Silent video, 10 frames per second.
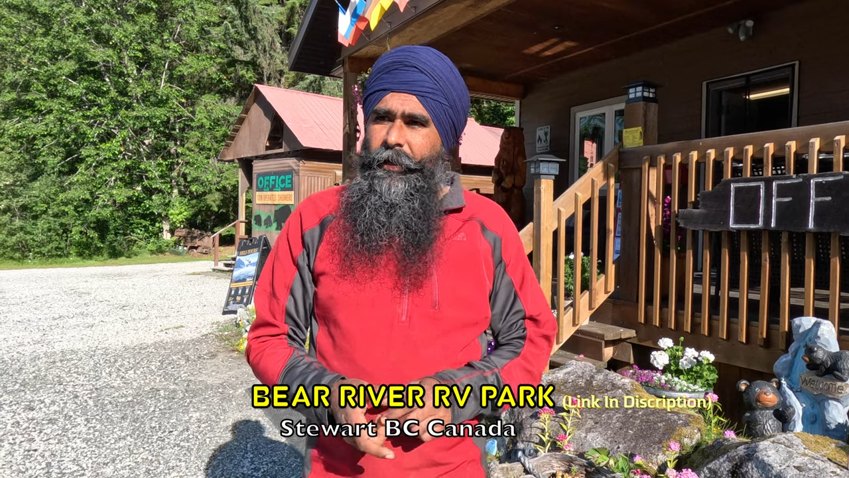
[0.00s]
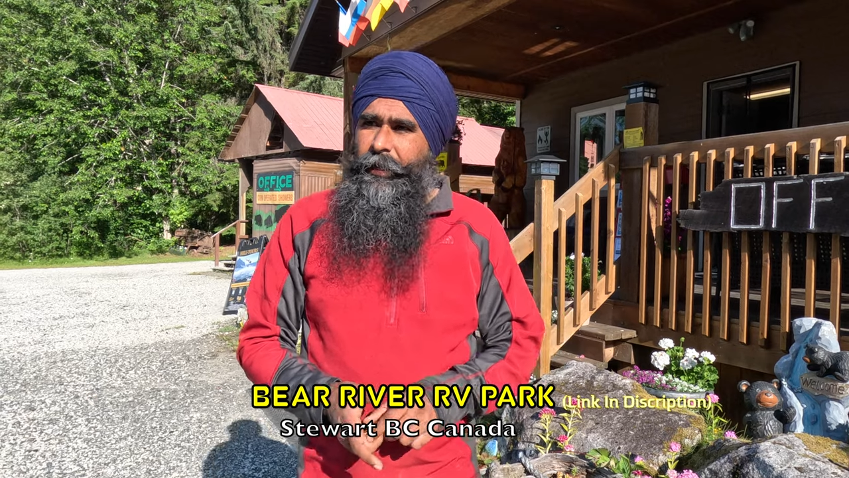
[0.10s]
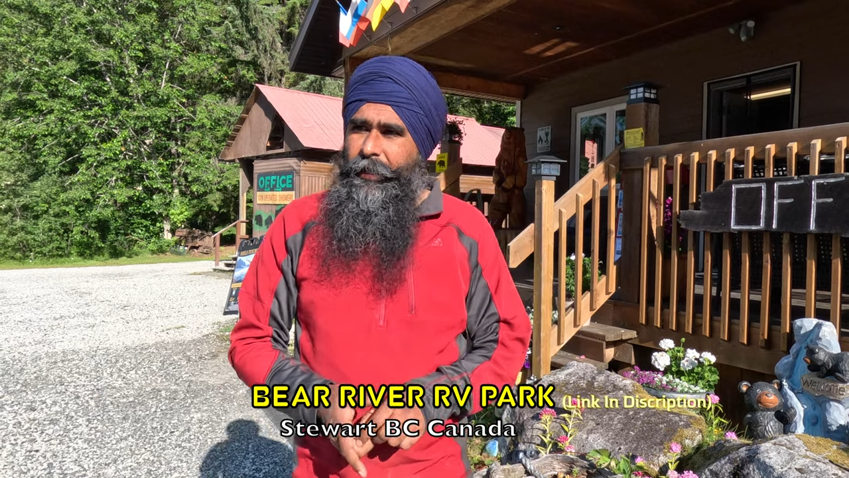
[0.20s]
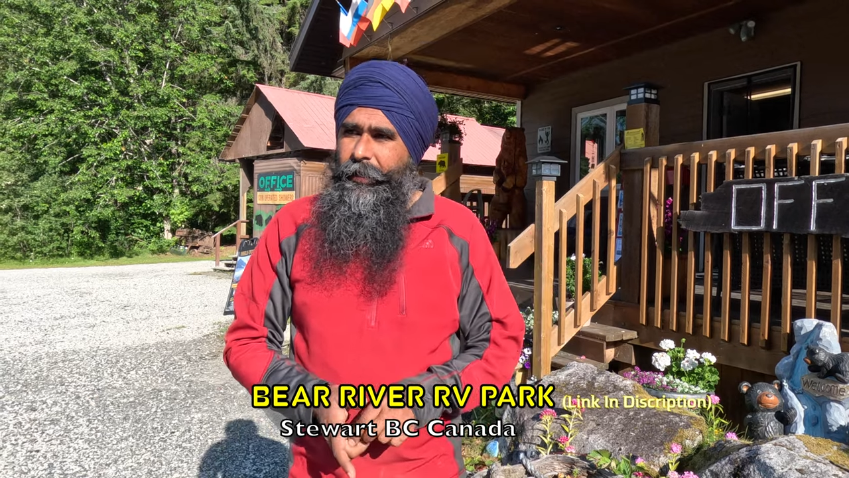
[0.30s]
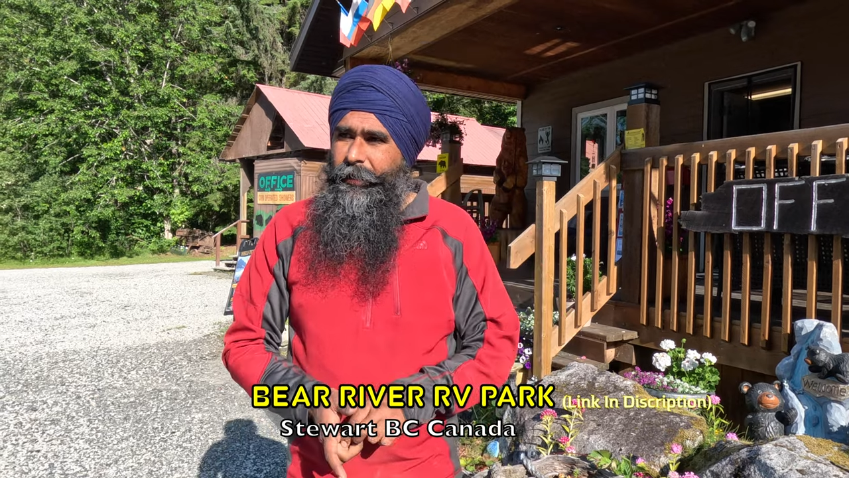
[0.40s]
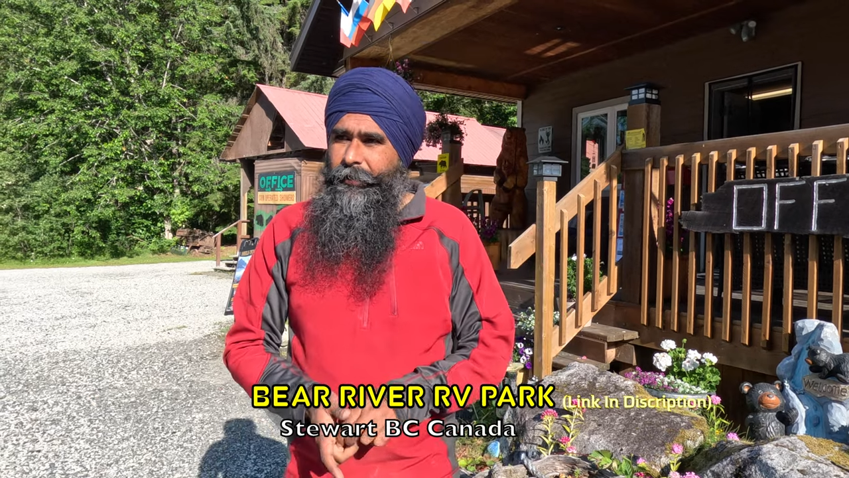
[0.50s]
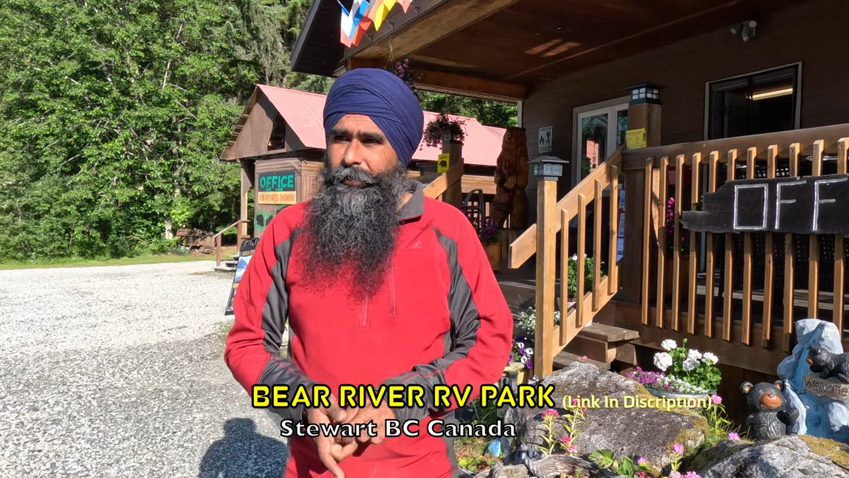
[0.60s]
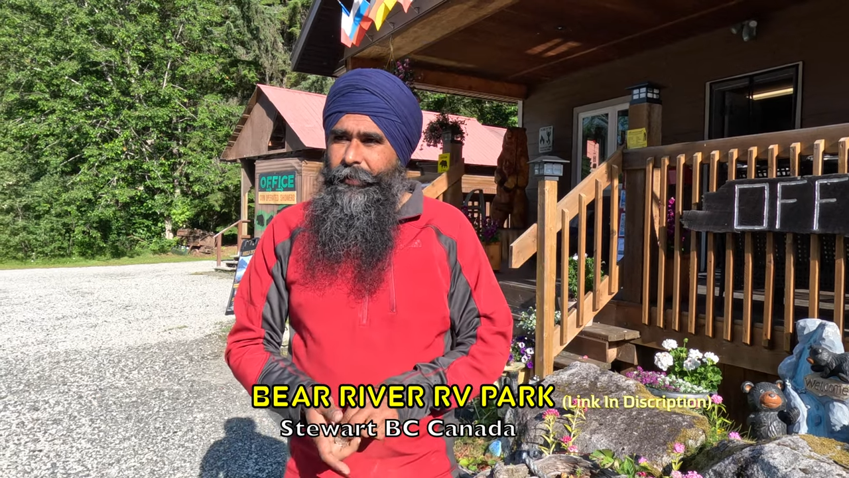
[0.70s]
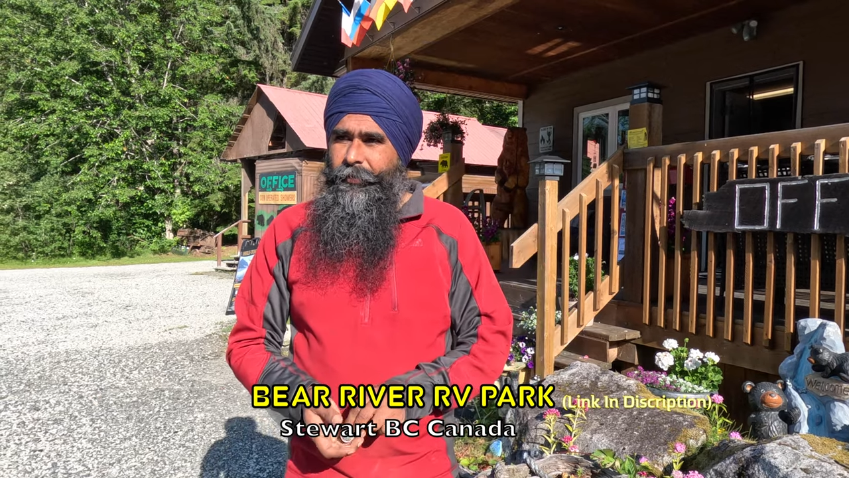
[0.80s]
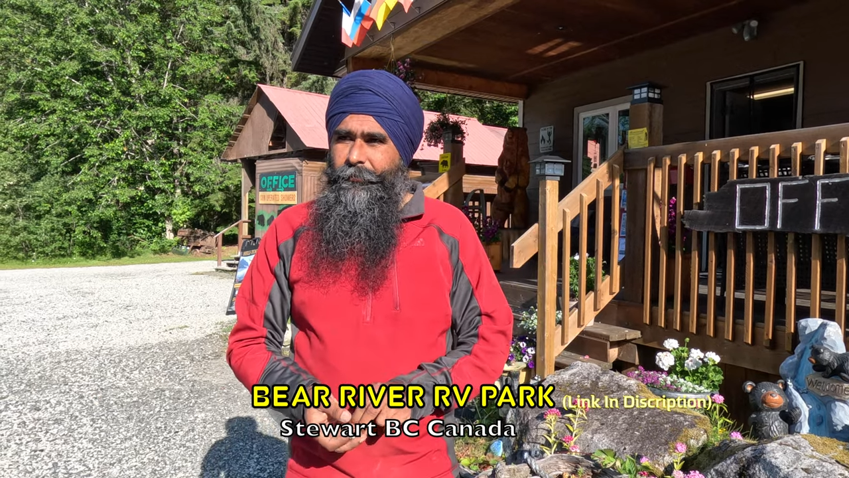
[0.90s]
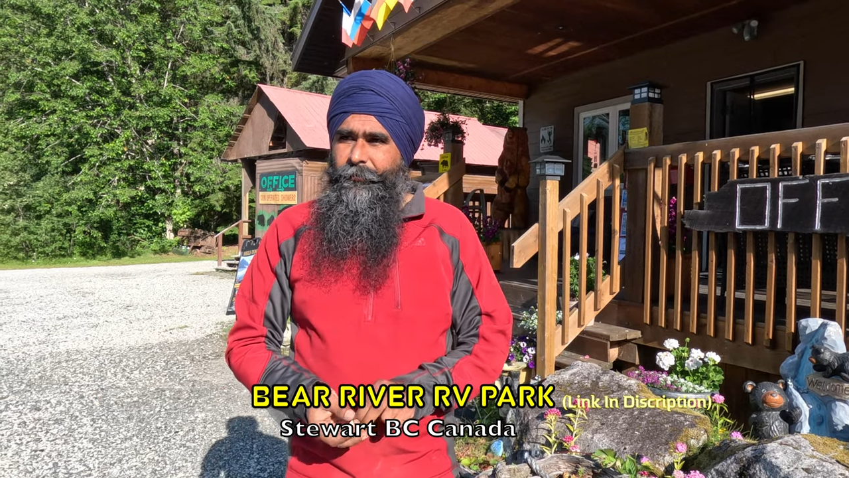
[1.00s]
And uh,